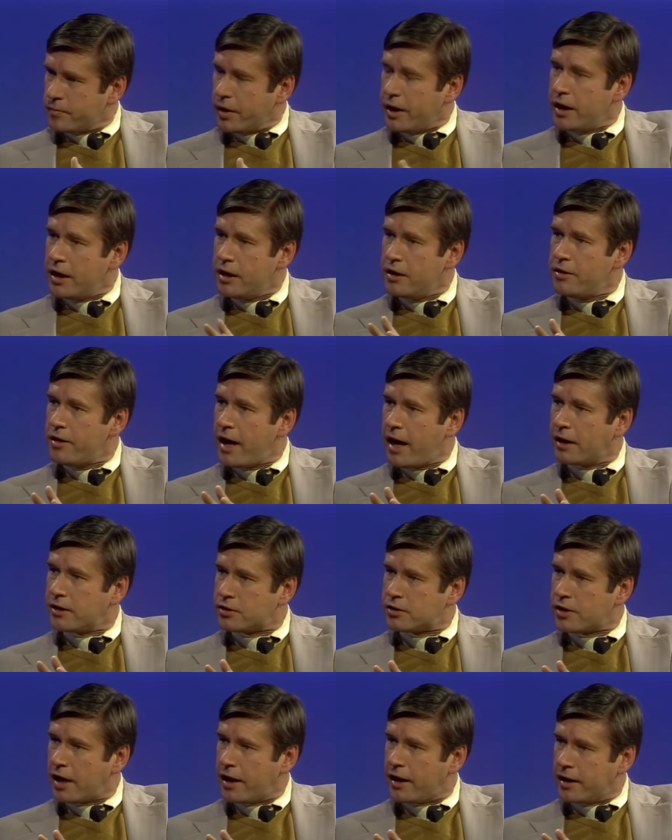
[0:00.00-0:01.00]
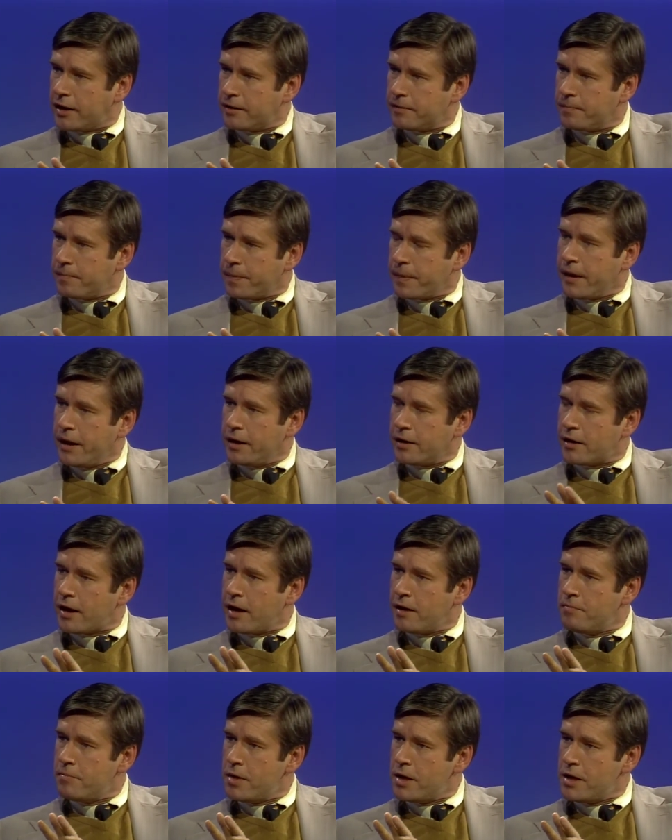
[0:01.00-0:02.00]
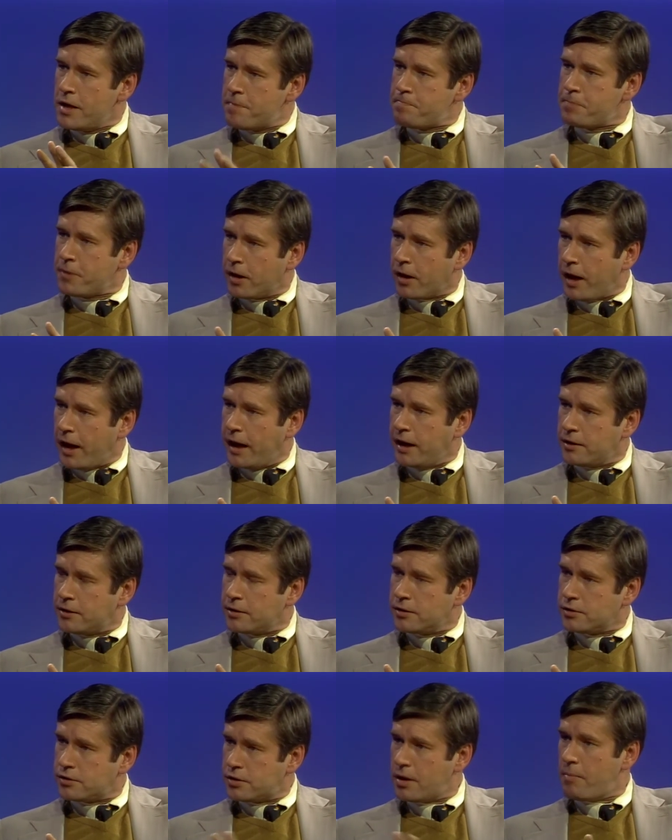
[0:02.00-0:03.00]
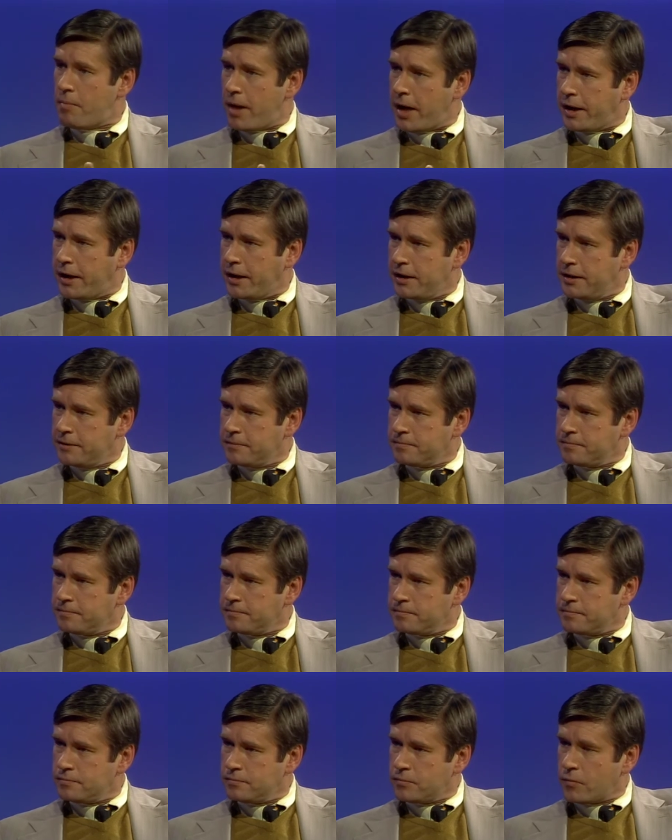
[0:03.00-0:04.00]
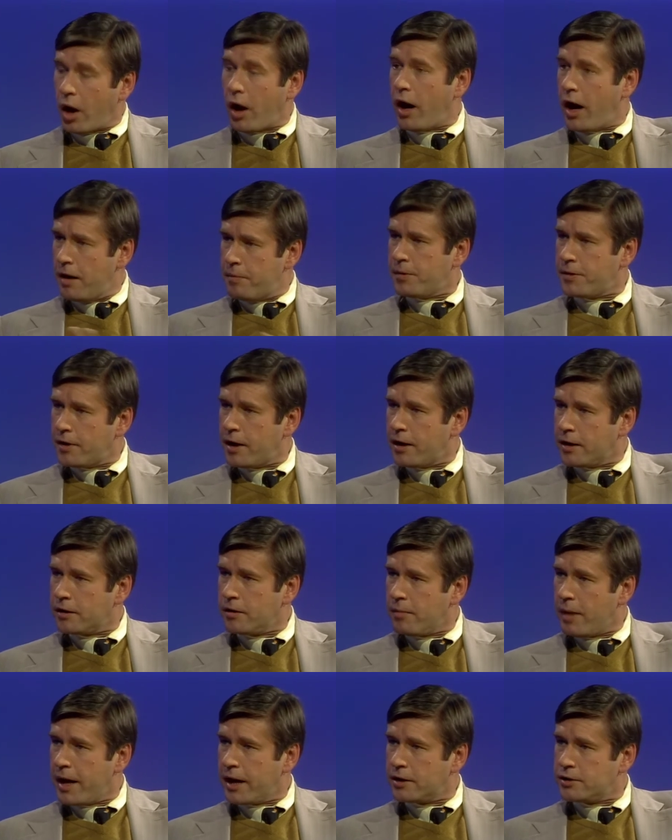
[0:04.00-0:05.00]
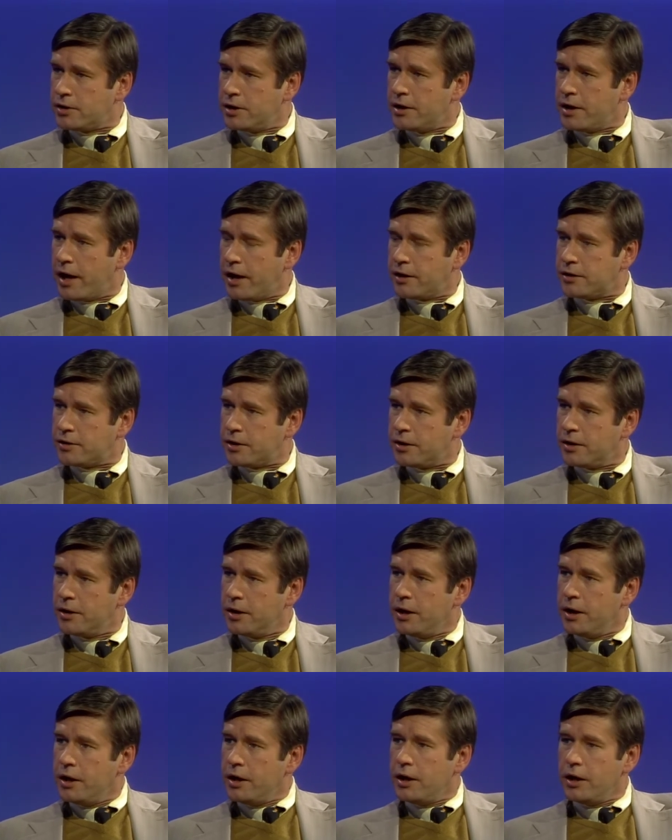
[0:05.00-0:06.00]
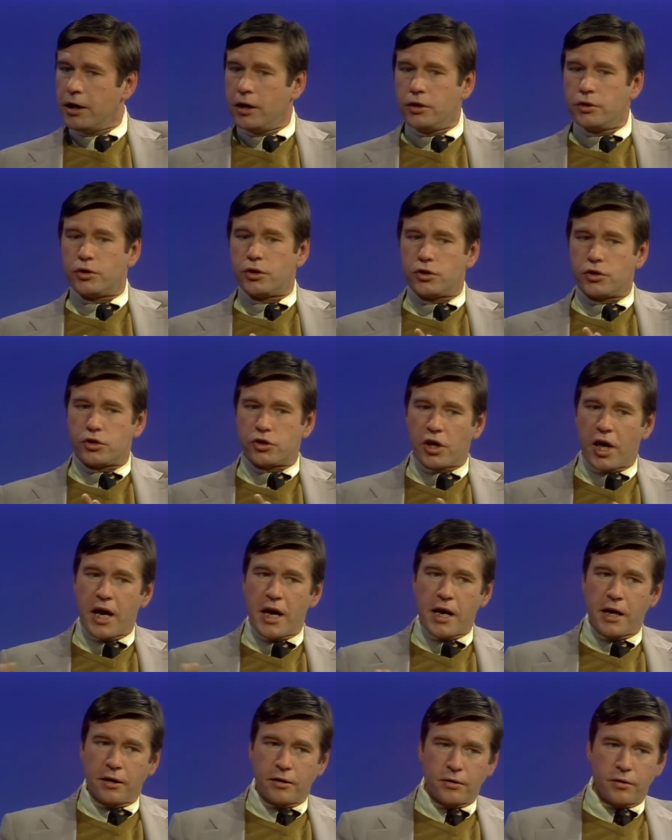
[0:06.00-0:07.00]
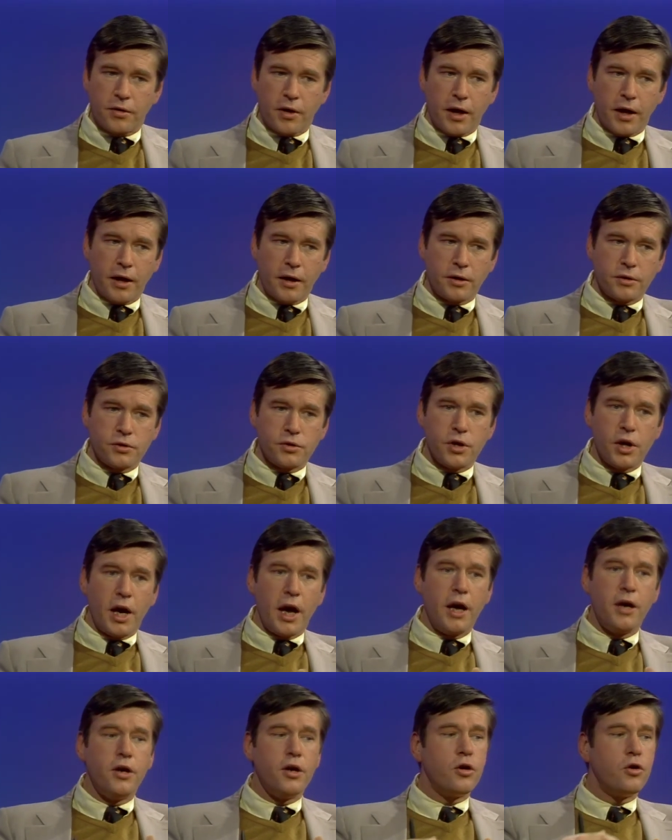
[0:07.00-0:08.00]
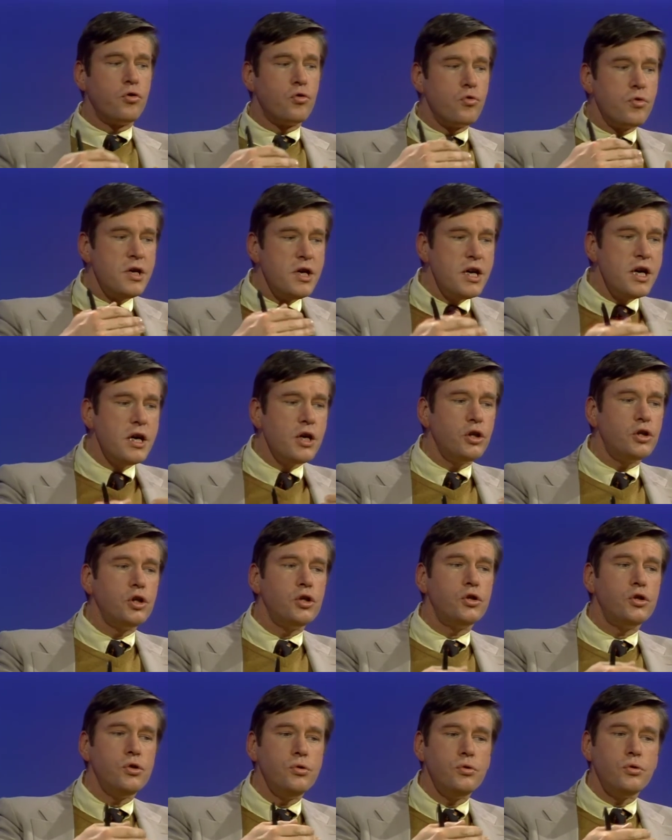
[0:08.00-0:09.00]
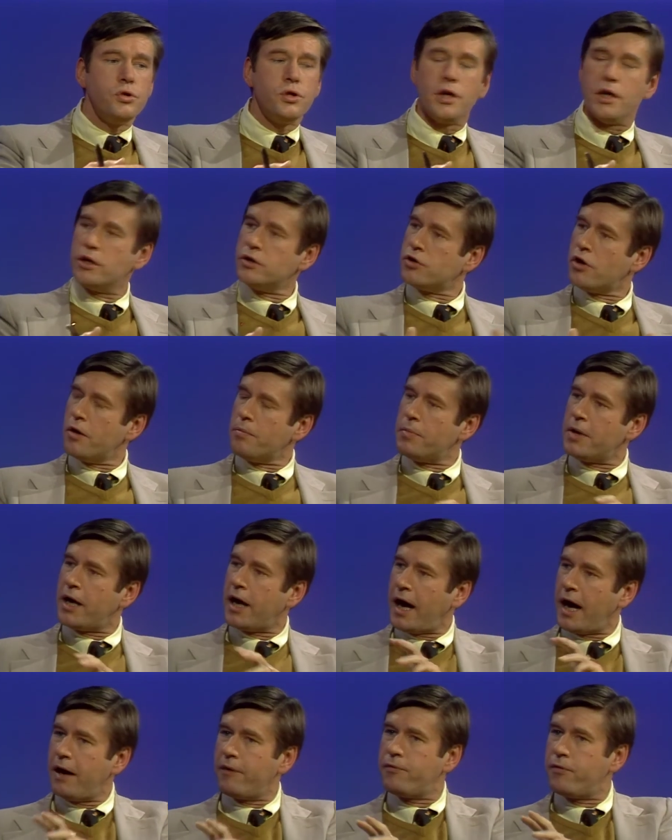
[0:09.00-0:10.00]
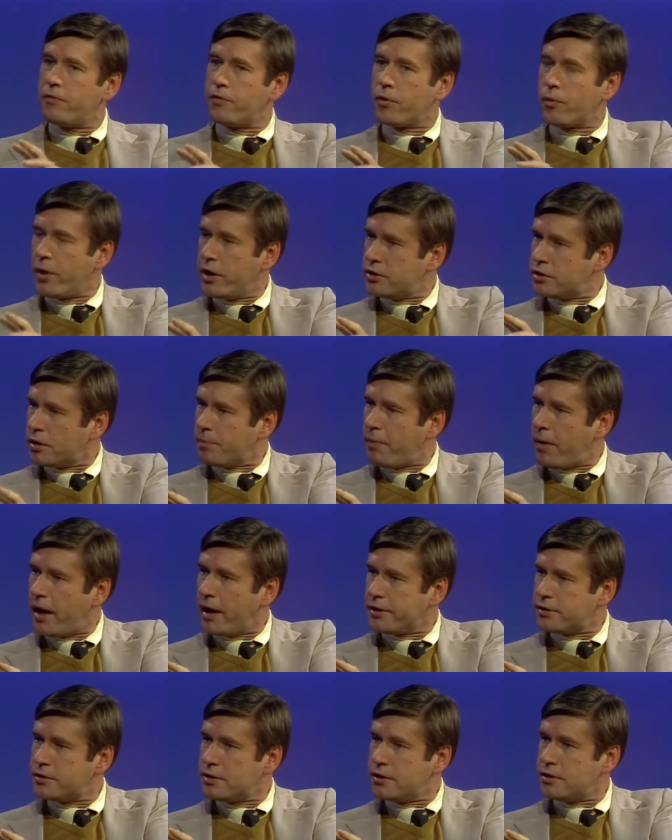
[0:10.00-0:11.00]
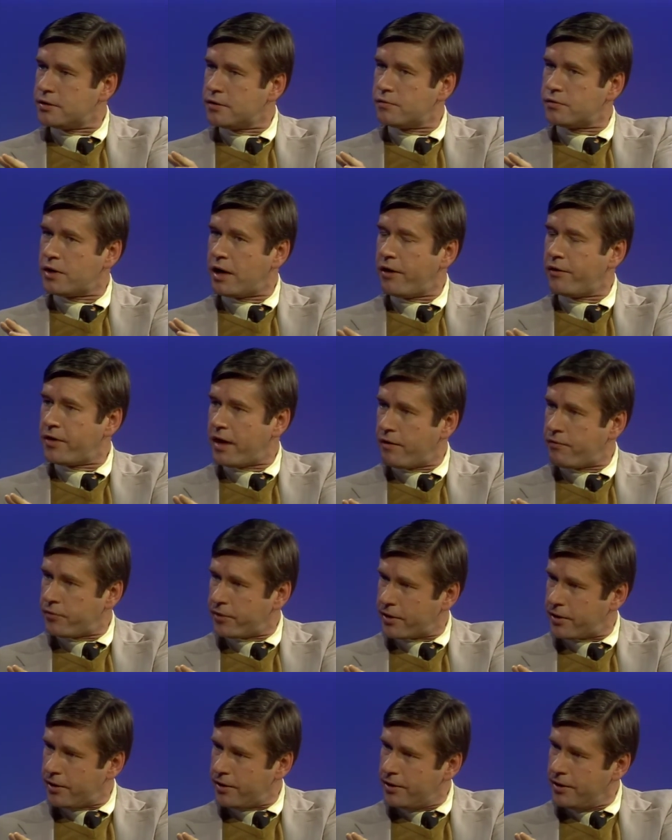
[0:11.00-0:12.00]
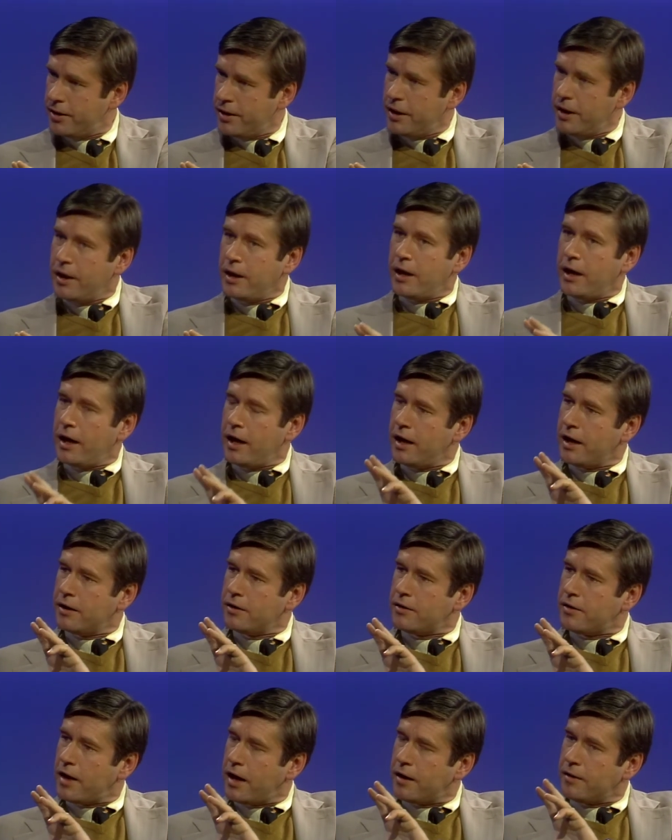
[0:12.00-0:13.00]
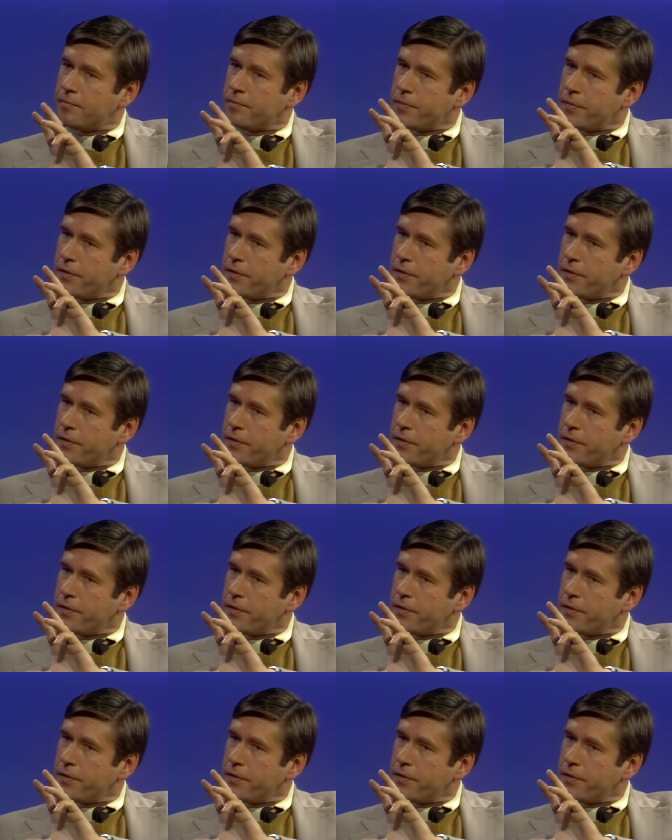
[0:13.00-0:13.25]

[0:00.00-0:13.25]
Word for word: in that setting can manipulate somebody, our hypothetical magazine editor, into saying things and agreeing to do things on behalf of the racial policies of South Africa. And that,